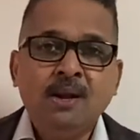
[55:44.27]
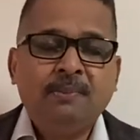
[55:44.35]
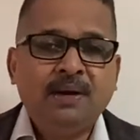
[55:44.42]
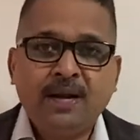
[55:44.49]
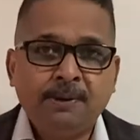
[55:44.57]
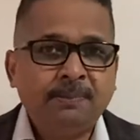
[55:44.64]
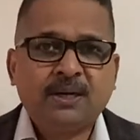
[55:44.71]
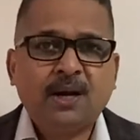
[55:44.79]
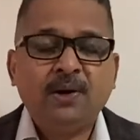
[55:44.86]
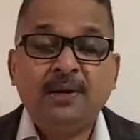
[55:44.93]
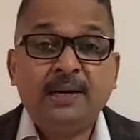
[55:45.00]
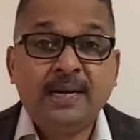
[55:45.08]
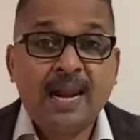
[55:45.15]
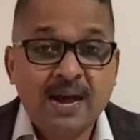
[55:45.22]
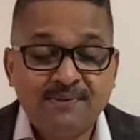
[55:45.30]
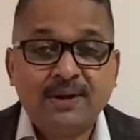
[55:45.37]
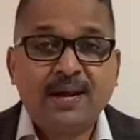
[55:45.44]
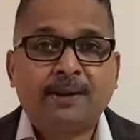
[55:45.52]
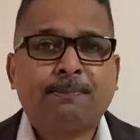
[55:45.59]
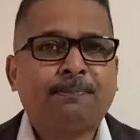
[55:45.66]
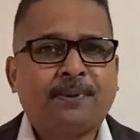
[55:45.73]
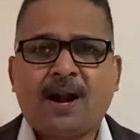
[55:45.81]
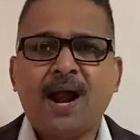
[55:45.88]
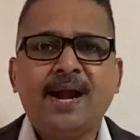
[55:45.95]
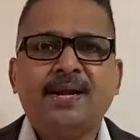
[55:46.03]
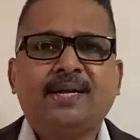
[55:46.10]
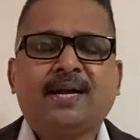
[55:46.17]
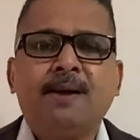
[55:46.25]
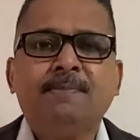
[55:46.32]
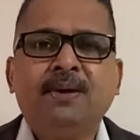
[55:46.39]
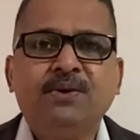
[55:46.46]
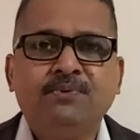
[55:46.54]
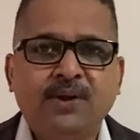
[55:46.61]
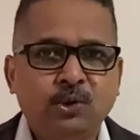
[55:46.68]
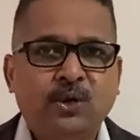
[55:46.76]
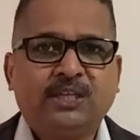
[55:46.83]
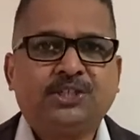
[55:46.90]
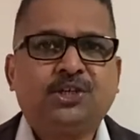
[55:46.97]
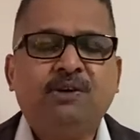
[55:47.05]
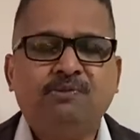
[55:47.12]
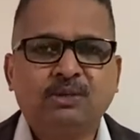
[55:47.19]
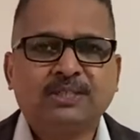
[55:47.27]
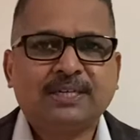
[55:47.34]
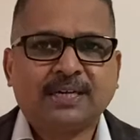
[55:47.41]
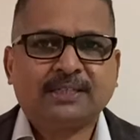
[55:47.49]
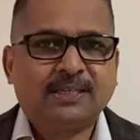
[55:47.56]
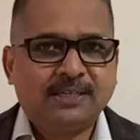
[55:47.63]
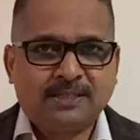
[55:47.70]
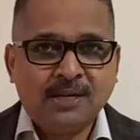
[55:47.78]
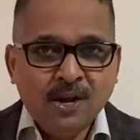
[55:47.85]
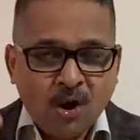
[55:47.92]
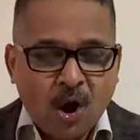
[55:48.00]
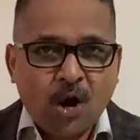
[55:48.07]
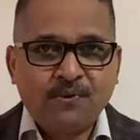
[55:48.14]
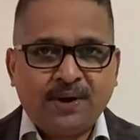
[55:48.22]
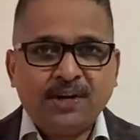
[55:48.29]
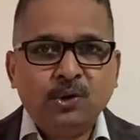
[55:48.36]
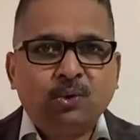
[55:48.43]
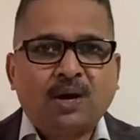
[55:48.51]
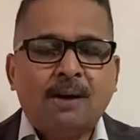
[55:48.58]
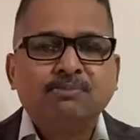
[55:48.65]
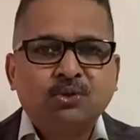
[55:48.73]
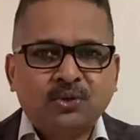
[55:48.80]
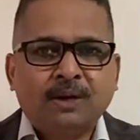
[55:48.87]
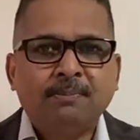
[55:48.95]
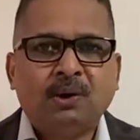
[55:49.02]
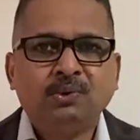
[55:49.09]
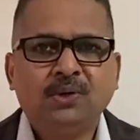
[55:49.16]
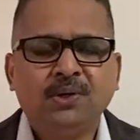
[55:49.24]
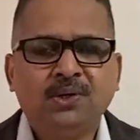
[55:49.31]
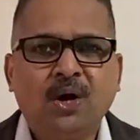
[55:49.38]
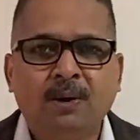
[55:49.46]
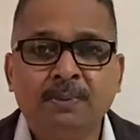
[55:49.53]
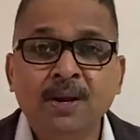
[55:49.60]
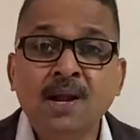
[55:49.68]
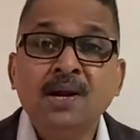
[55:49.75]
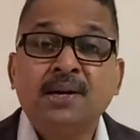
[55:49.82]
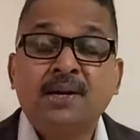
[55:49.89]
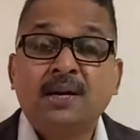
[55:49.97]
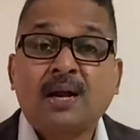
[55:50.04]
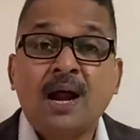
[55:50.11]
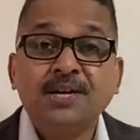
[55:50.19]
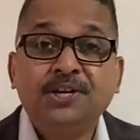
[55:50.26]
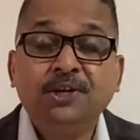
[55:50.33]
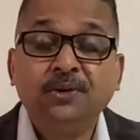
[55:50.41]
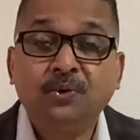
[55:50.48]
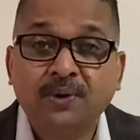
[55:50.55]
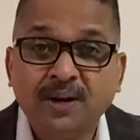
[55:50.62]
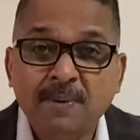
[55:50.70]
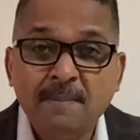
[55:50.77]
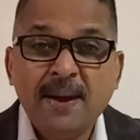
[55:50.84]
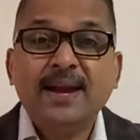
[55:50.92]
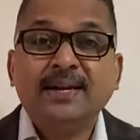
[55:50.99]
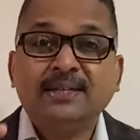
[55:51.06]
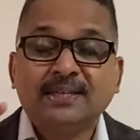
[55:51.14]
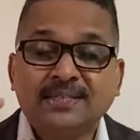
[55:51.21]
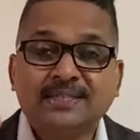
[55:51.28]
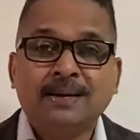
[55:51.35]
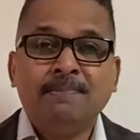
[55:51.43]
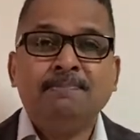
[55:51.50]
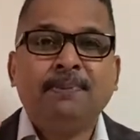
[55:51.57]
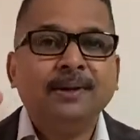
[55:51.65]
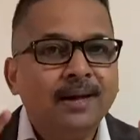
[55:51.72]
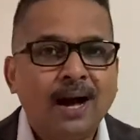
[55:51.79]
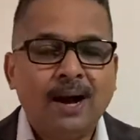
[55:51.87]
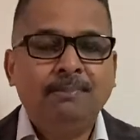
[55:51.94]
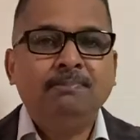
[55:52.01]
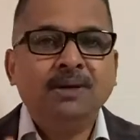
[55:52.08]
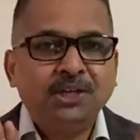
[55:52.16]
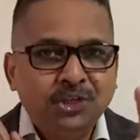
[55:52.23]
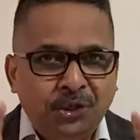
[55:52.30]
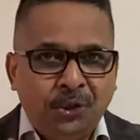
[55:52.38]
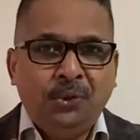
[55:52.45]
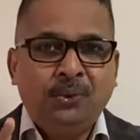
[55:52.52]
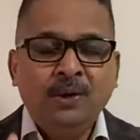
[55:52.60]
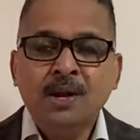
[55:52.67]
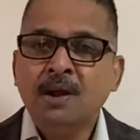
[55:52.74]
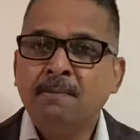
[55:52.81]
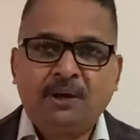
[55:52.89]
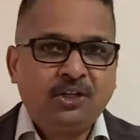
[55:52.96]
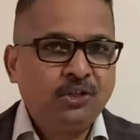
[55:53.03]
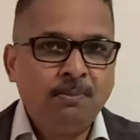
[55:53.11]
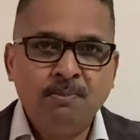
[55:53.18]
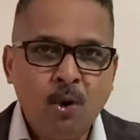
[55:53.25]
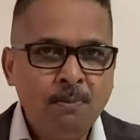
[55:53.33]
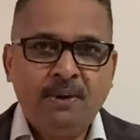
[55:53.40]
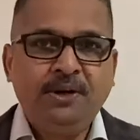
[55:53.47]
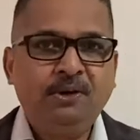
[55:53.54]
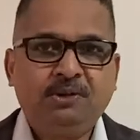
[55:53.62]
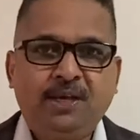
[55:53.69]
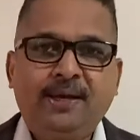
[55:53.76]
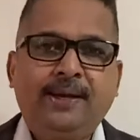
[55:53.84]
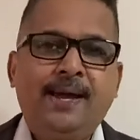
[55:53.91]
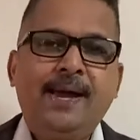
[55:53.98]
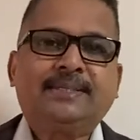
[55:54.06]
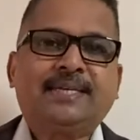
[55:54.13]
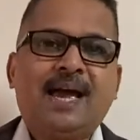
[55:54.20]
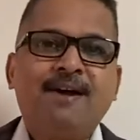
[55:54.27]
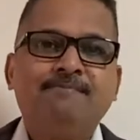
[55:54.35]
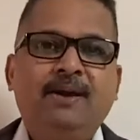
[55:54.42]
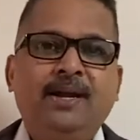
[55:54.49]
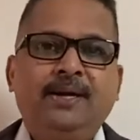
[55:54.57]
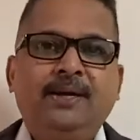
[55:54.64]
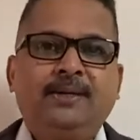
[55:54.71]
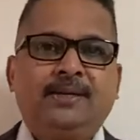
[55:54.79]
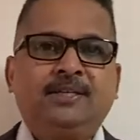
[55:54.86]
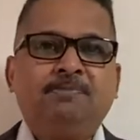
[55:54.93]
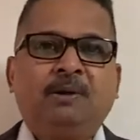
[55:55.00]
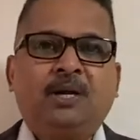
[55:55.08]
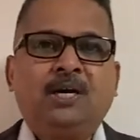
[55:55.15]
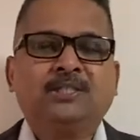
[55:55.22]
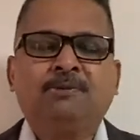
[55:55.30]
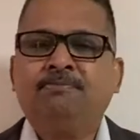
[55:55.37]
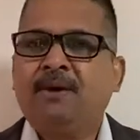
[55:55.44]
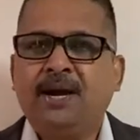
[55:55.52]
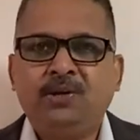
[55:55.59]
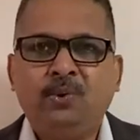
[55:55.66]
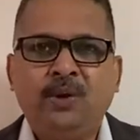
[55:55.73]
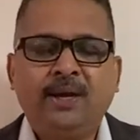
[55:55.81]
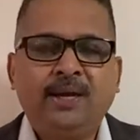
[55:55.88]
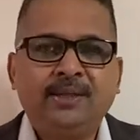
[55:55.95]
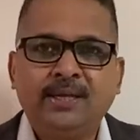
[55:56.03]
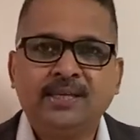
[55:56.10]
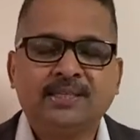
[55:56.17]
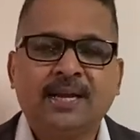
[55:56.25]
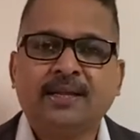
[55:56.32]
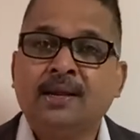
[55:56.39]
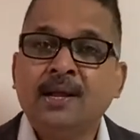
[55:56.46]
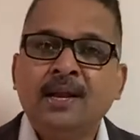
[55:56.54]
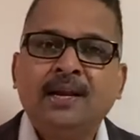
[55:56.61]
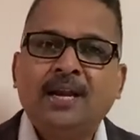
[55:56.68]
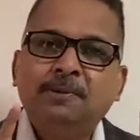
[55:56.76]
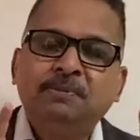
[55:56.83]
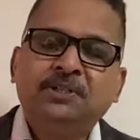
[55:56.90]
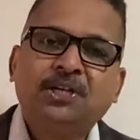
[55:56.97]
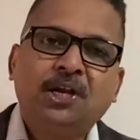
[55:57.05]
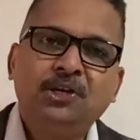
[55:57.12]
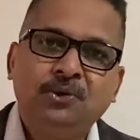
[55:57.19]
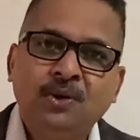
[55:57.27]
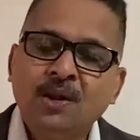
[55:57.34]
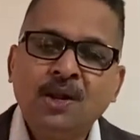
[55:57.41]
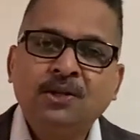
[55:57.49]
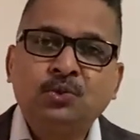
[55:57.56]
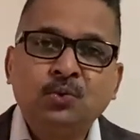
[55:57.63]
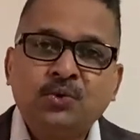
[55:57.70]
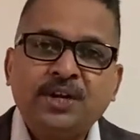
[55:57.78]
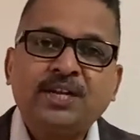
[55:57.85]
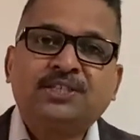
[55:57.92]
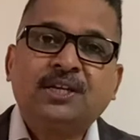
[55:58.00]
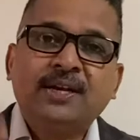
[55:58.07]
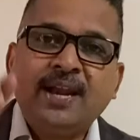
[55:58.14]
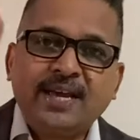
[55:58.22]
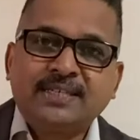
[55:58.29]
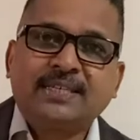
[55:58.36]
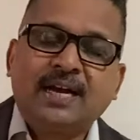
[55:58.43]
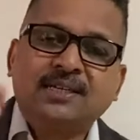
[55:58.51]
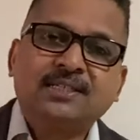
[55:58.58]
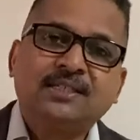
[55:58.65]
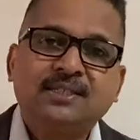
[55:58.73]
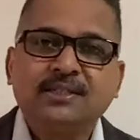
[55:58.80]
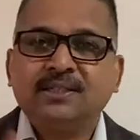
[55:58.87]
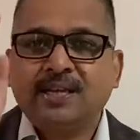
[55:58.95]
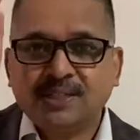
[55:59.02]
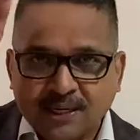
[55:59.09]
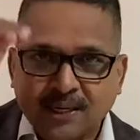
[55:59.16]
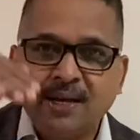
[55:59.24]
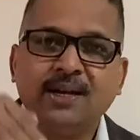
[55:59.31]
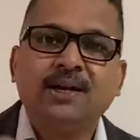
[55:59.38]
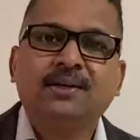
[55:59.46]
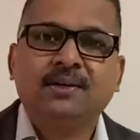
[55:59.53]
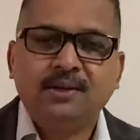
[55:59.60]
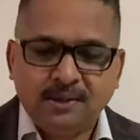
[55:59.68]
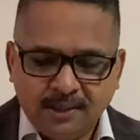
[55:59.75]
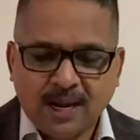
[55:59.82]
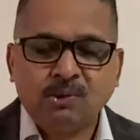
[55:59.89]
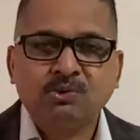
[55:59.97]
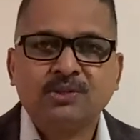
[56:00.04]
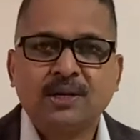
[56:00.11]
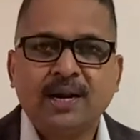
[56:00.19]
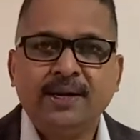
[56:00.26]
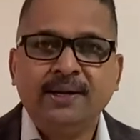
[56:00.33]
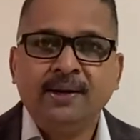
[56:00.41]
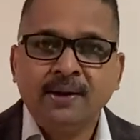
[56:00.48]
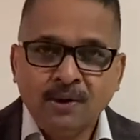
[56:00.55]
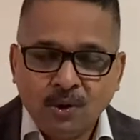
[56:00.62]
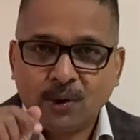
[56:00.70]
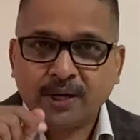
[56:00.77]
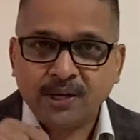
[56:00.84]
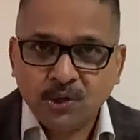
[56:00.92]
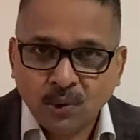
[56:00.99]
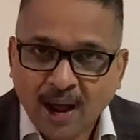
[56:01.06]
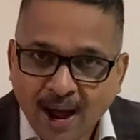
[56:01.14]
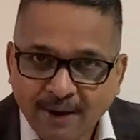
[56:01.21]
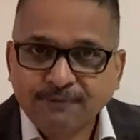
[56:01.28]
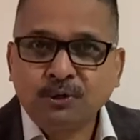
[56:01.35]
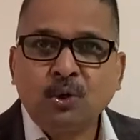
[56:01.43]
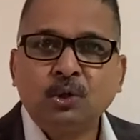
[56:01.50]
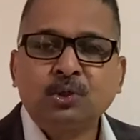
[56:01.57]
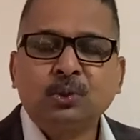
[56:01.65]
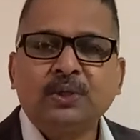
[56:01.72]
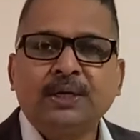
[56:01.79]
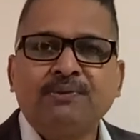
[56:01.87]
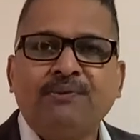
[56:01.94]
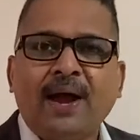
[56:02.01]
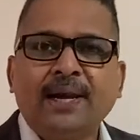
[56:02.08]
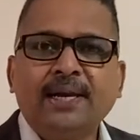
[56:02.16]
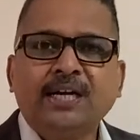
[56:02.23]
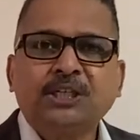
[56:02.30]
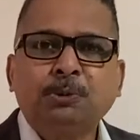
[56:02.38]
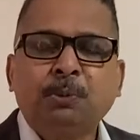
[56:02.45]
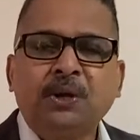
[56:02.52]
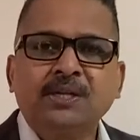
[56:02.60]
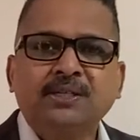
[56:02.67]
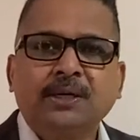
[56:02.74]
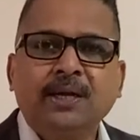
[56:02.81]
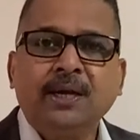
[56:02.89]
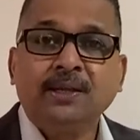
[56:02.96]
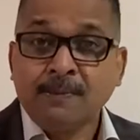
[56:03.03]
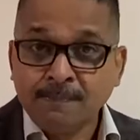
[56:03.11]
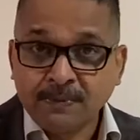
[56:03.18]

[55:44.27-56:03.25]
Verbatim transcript: but let me tell you, never let pride come in when you achieve your success or when you come to the mountaintop. Continue to remain the simple, humble you. Because the moment you think, yes, I made it, it's because of my doing and things like that. Let me tell you, to reach the next success, there's again a downslide. Okay, you'll have to go through that valley experience again.